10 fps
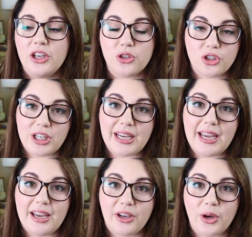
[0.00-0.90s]
So
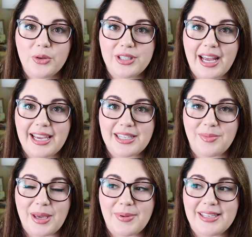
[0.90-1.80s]
she goes to Asa
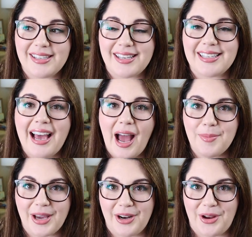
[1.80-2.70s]
Makepeace and says,
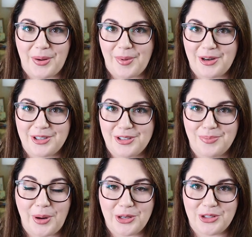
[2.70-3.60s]
I'm cutting your purse,
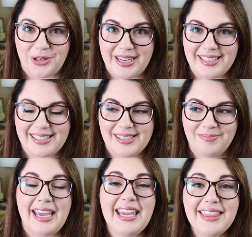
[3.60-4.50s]
purse strings.
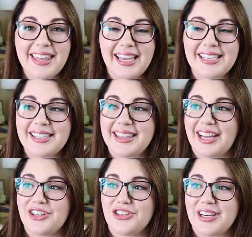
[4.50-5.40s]
He thinks
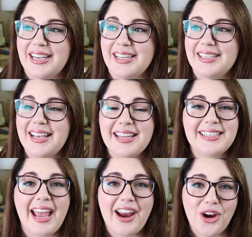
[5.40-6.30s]
that she is
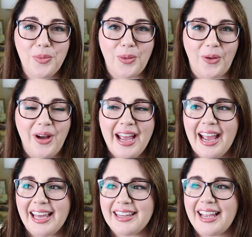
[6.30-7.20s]
terrible
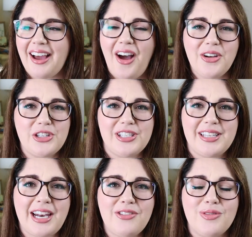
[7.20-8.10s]
and like, oh, she's
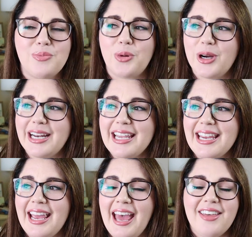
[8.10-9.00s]
not even
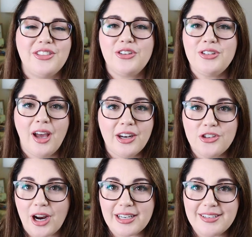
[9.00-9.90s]
pretty. They're not
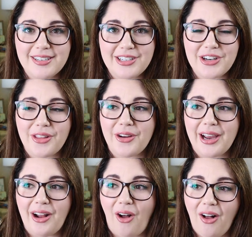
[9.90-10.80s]
attracted to each other
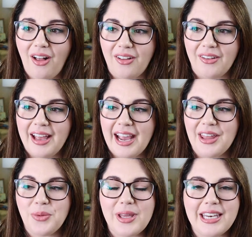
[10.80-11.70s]
at all.
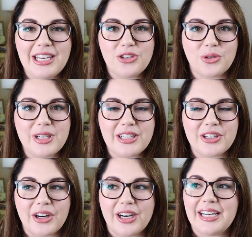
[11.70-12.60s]
And the way that he
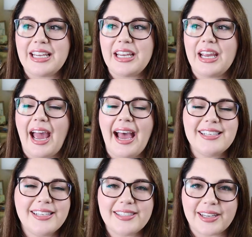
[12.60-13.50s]
treats her, and he
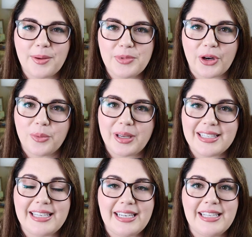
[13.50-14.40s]
has to suck up to her
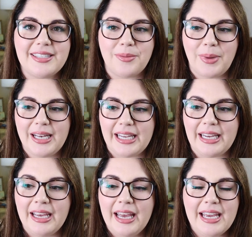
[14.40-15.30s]
because he needs the
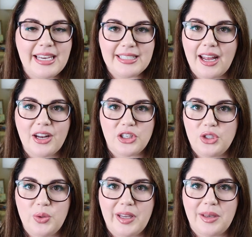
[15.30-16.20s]
money. He's not
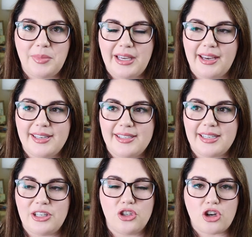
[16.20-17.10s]
doing it because
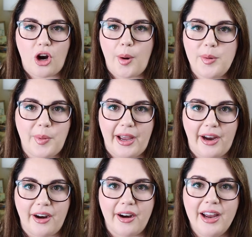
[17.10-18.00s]
he's charmed by
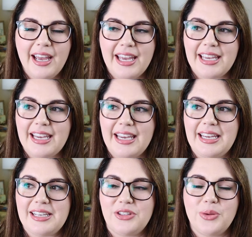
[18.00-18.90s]
her.
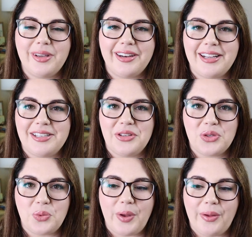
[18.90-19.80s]
He is doing it against
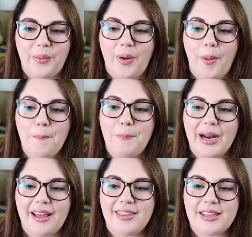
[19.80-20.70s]
his will.
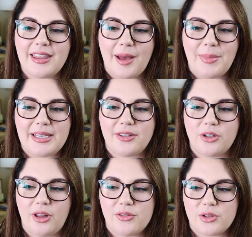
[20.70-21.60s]
But I think that makes
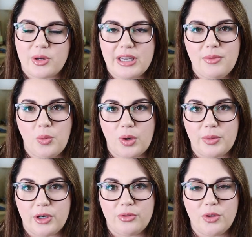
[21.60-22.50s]
their love story even more
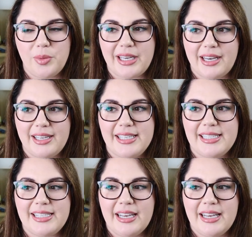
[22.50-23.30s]
beautiful, because